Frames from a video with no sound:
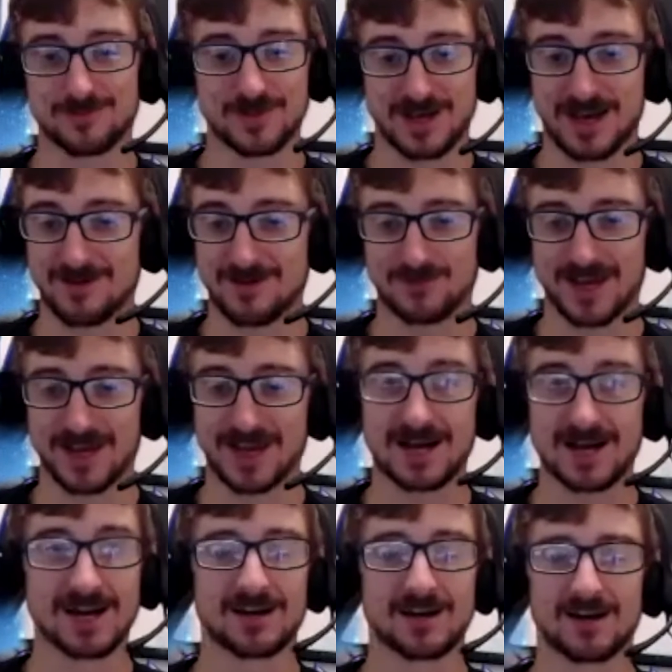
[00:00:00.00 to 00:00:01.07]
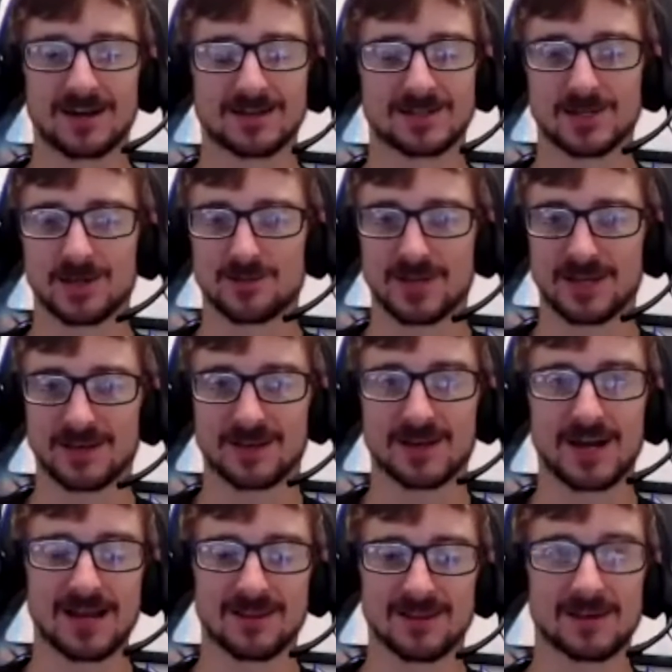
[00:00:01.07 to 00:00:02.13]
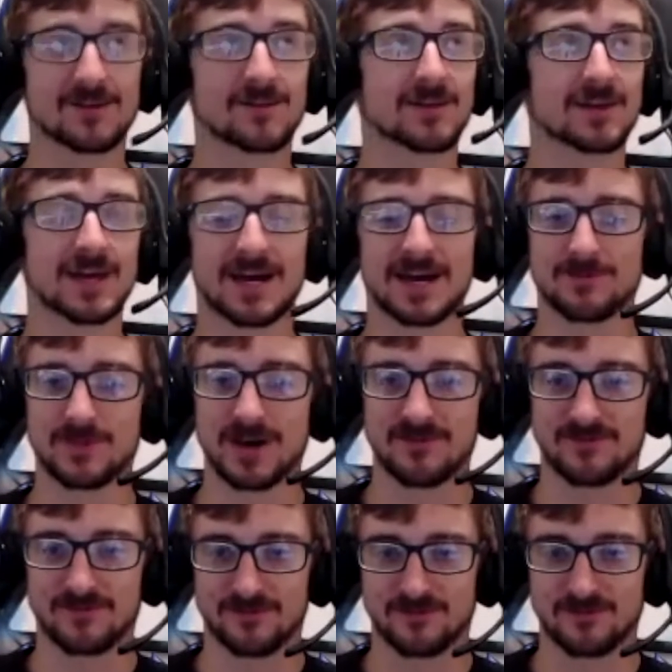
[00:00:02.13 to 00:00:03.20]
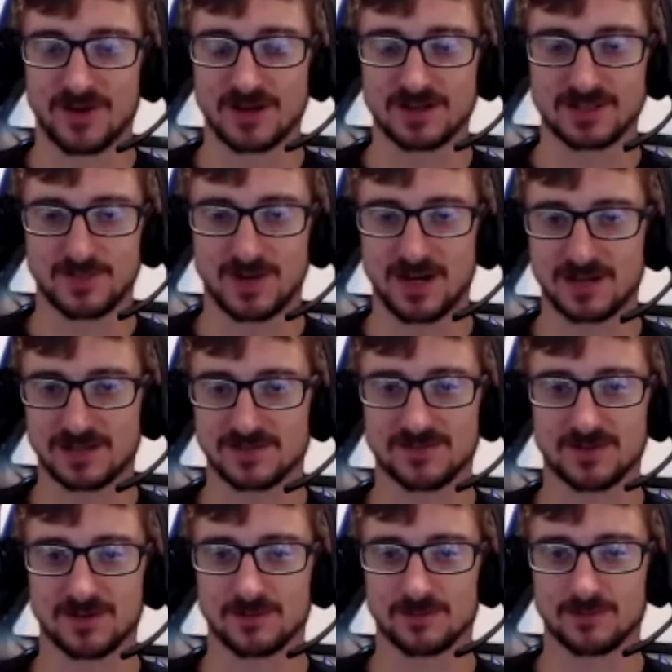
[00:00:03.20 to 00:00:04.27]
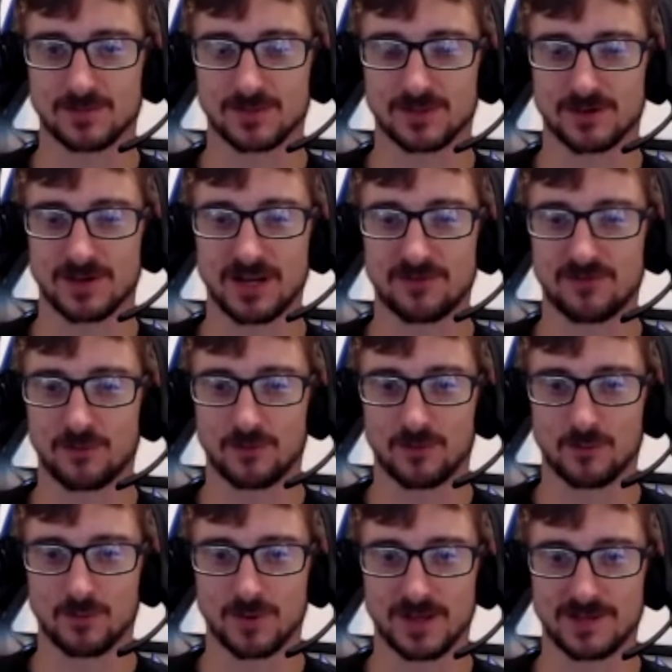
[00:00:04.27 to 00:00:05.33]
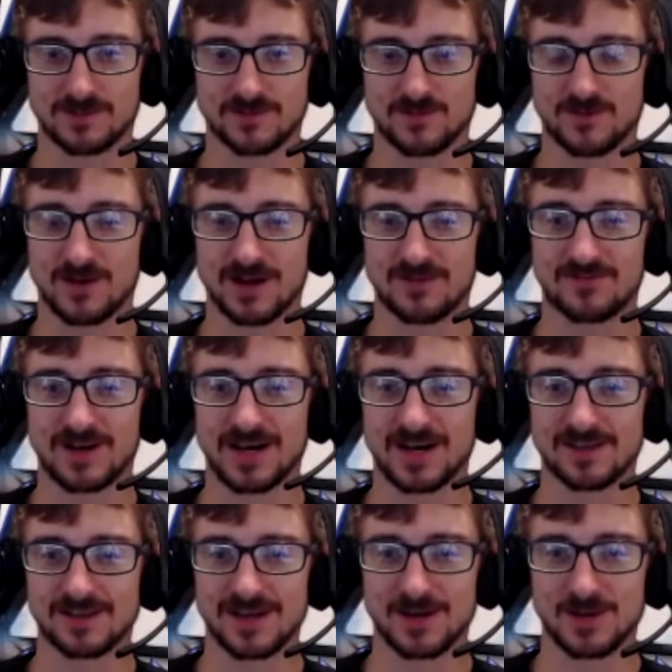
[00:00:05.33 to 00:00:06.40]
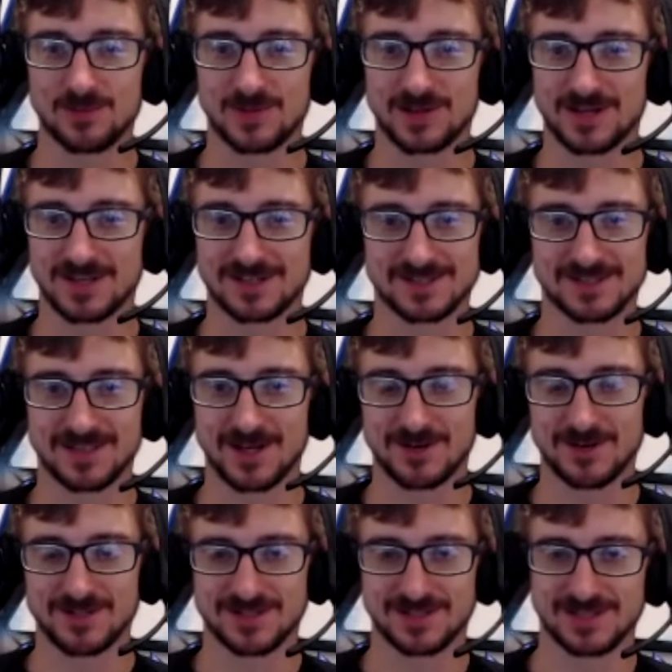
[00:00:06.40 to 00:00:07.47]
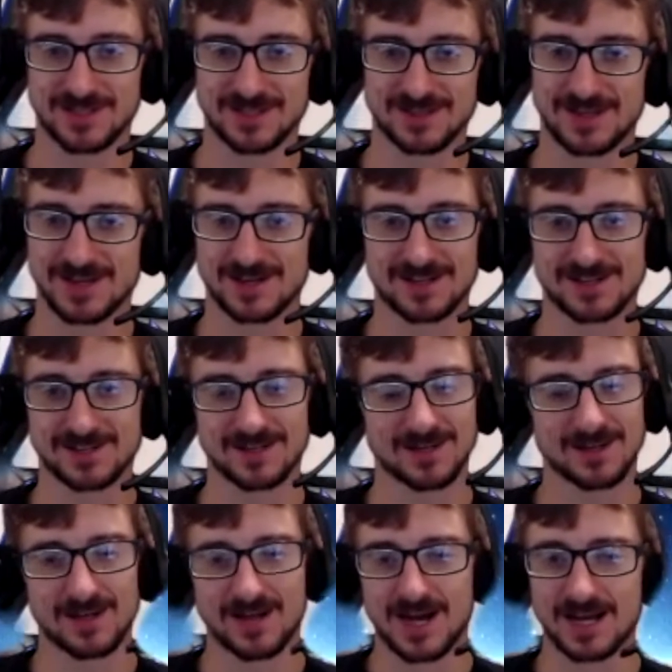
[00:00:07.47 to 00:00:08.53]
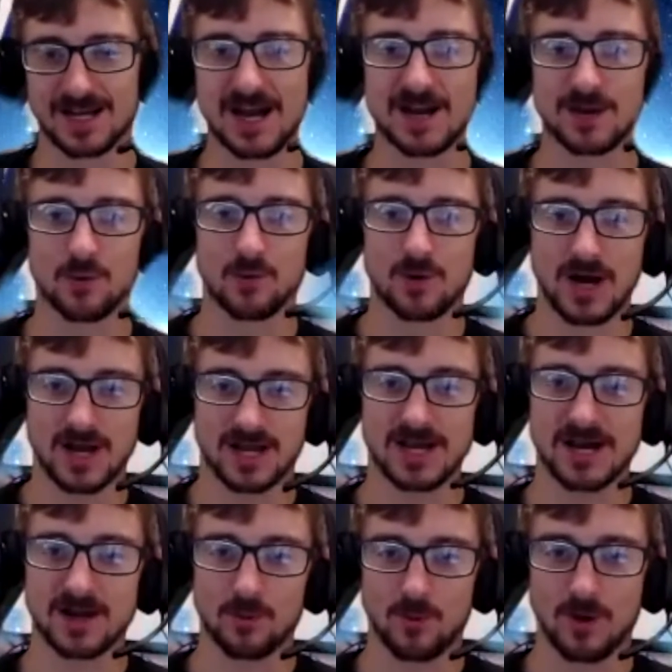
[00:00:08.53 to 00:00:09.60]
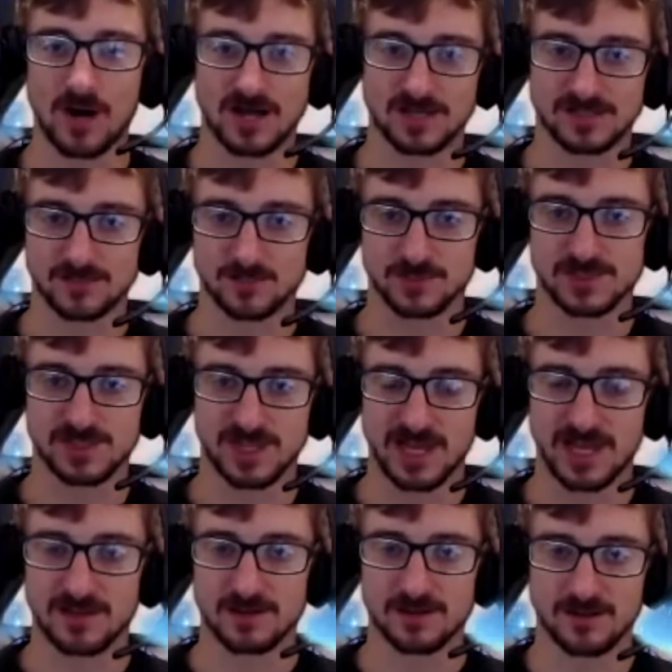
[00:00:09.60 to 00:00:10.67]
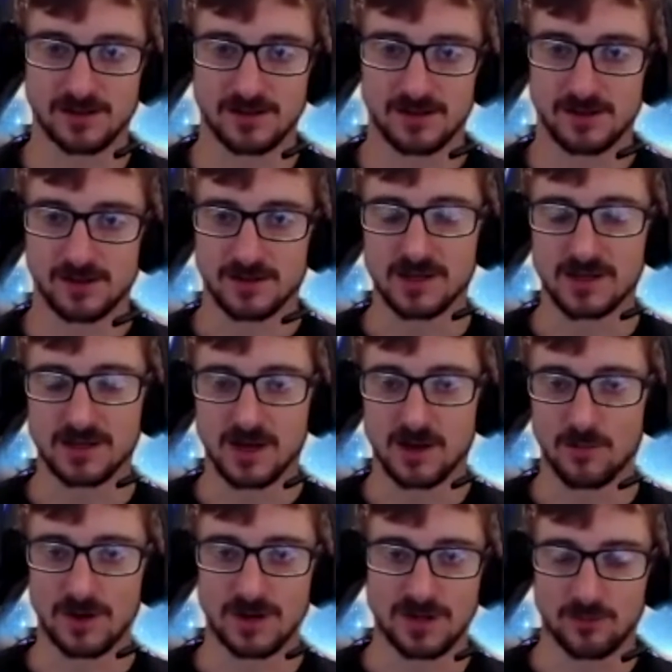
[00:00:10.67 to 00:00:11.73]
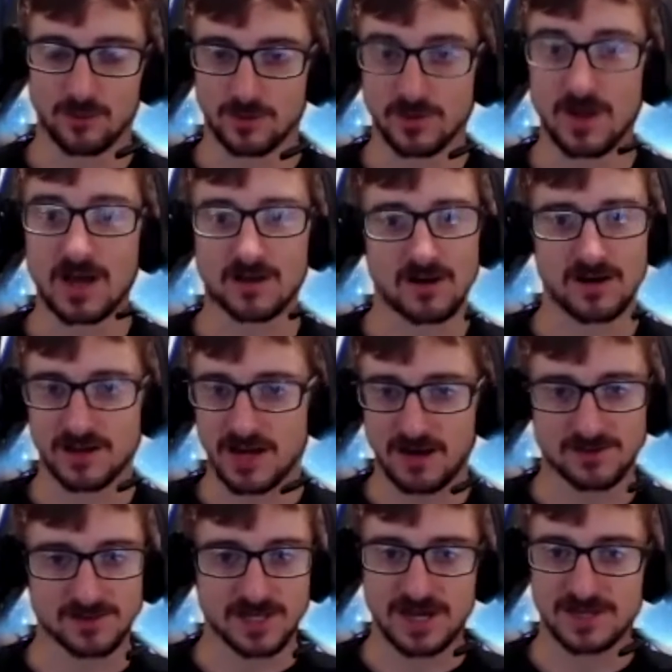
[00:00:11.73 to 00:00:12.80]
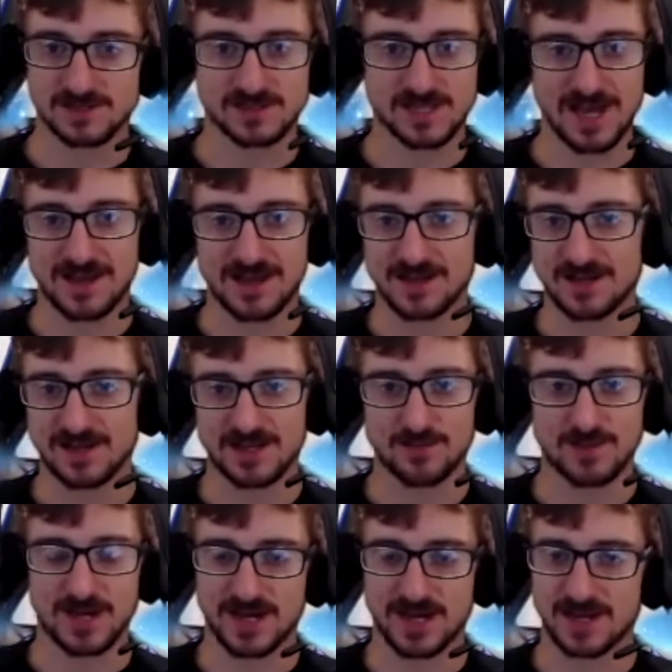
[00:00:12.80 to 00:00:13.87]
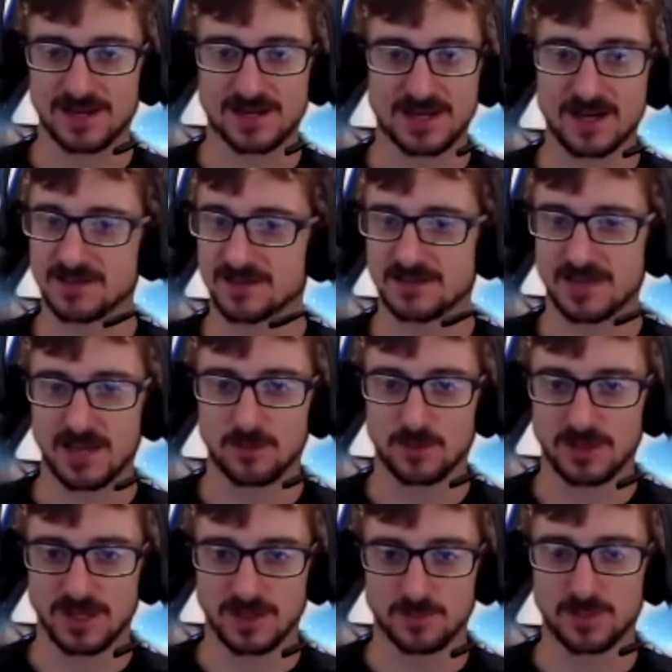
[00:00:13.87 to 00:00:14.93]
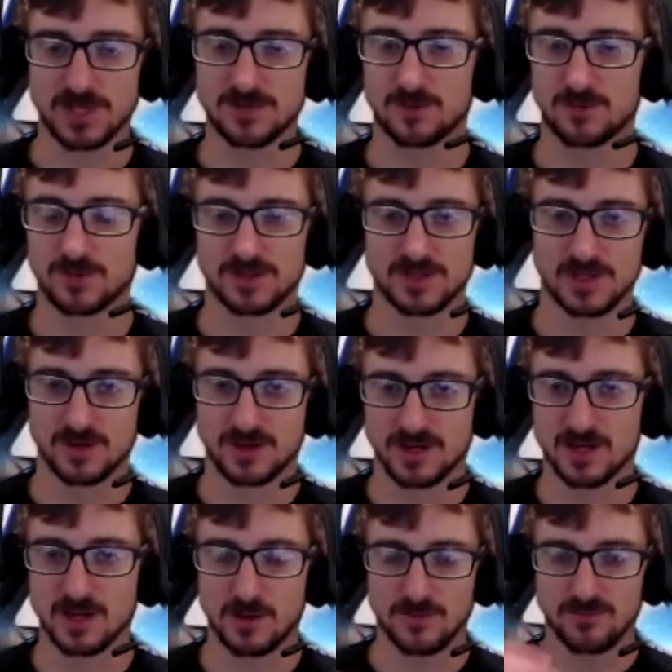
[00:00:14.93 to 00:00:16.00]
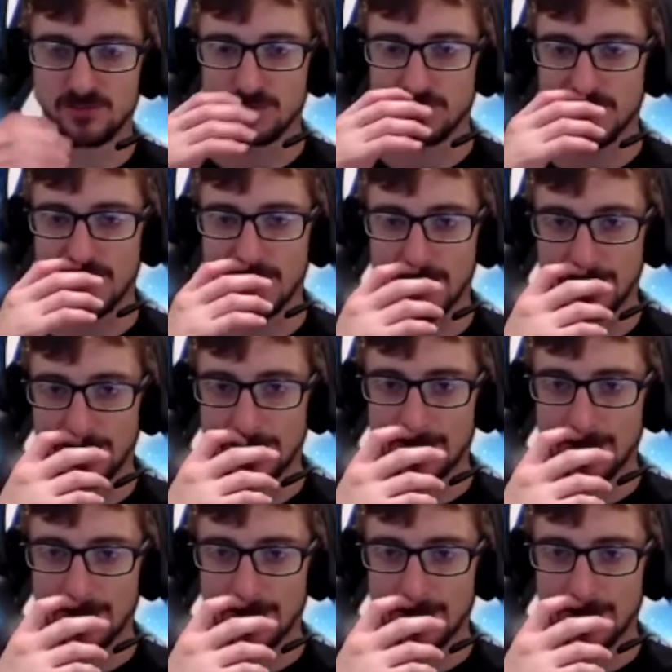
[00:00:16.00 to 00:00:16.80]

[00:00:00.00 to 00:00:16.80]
people. Man, it took me. I literally had my first box for 3 or 4 weeks before I finally opened it. They were just sitting there, and I kind of watched and was seeing, what like I was kind of scanning eBay, kind of seeing what other people were doing and going from there.